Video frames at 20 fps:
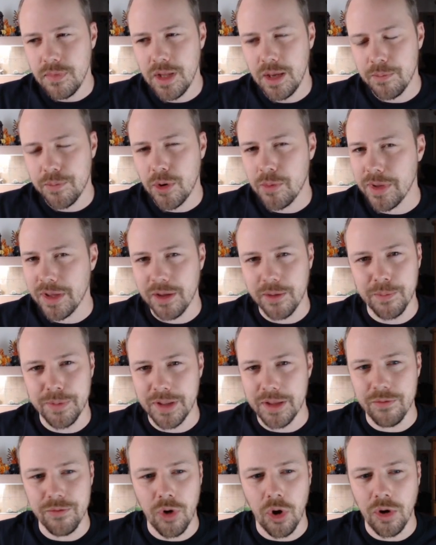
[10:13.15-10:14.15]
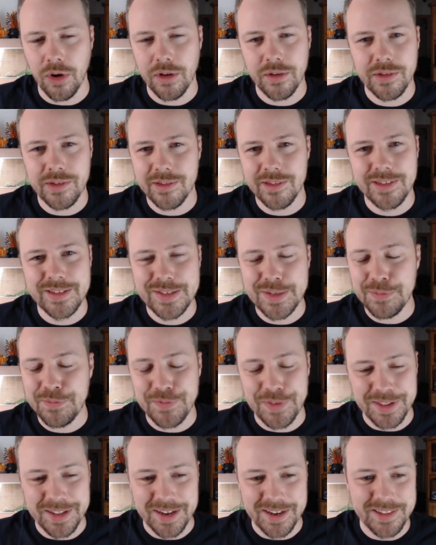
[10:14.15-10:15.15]
I'm probably completely wrong.
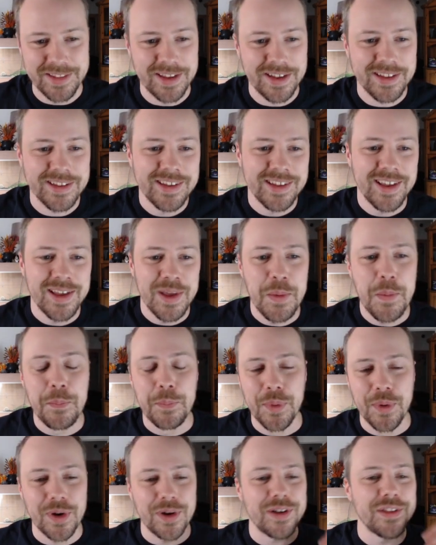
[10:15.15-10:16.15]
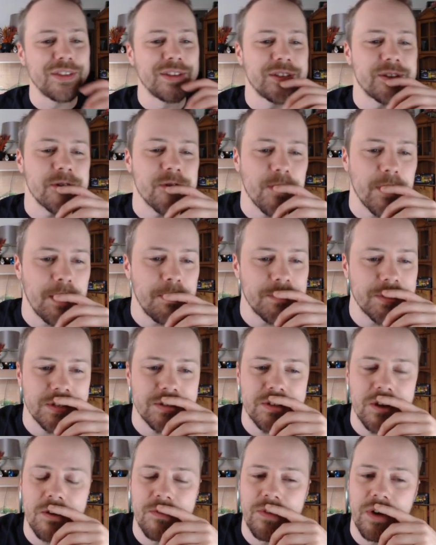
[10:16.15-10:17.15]
Something like that. But the screams are
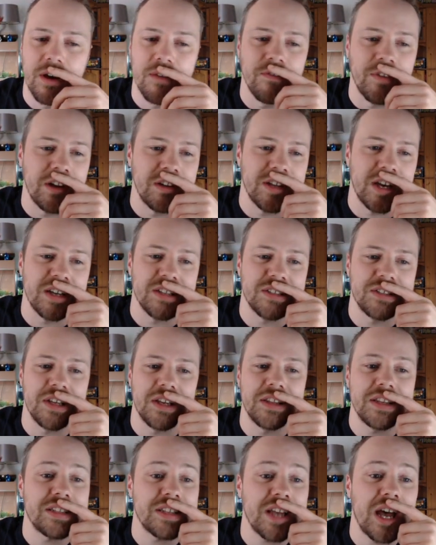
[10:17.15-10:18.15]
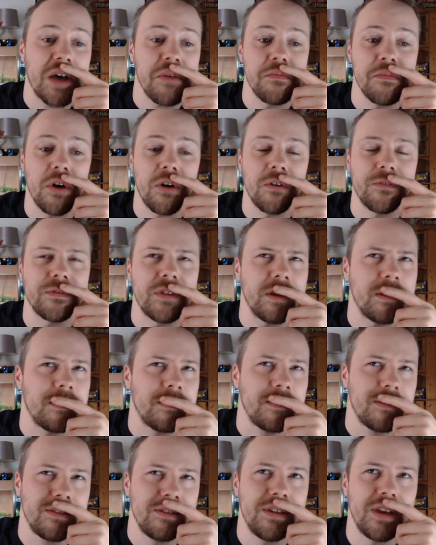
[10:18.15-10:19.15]
so fucking fantastic. This album, Off
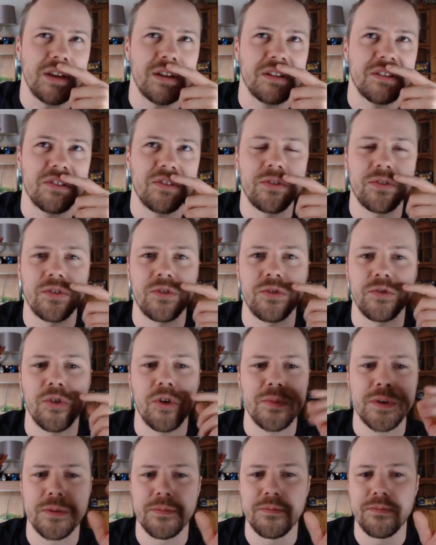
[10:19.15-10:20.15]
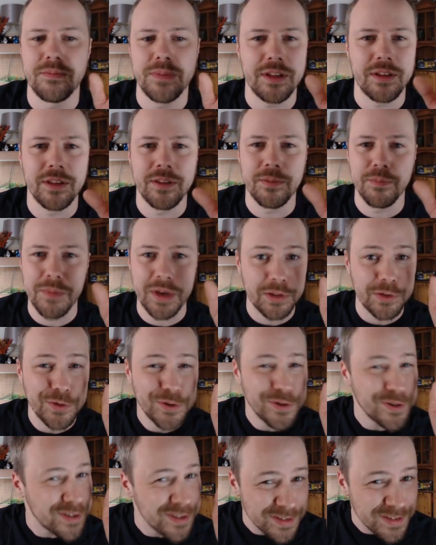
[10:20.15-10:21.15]
the Drama
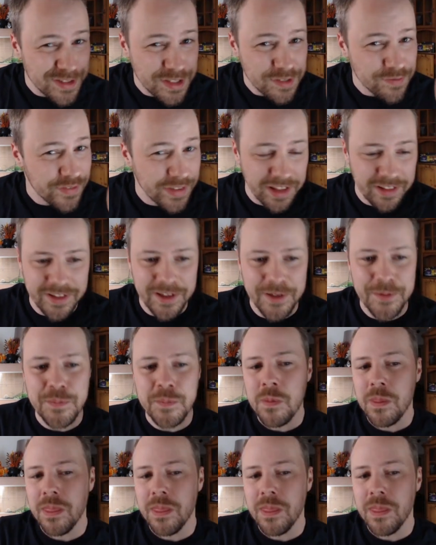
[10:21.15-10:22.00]
Migdod, something like that.